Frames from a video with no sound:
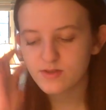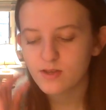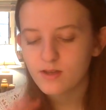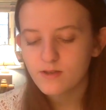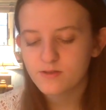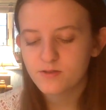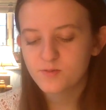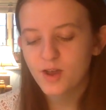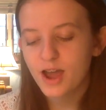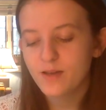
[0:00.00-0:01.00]
then
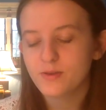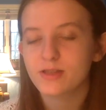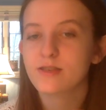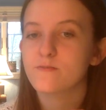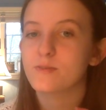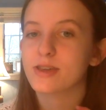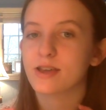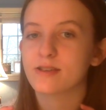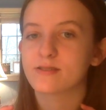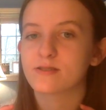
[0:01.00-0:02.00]
subscribe and leave me a
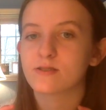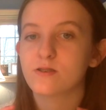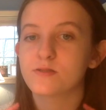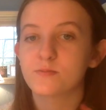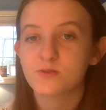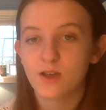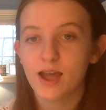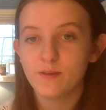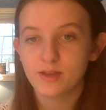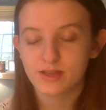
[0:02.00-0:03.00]

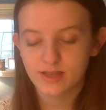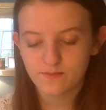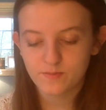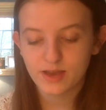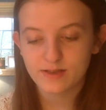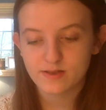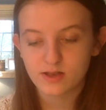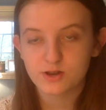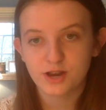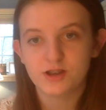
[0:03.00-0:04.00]

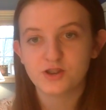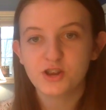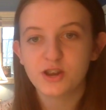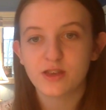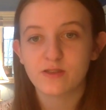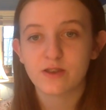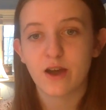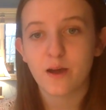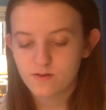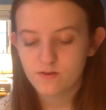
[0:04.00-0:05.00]
suggestion in the
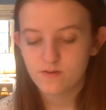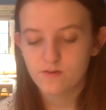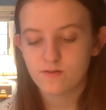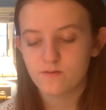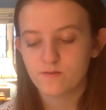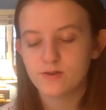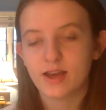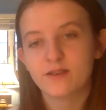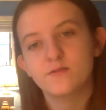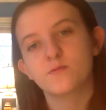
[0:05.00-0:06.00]
comments for
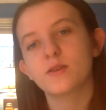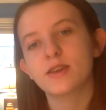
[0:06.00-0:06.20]
next week.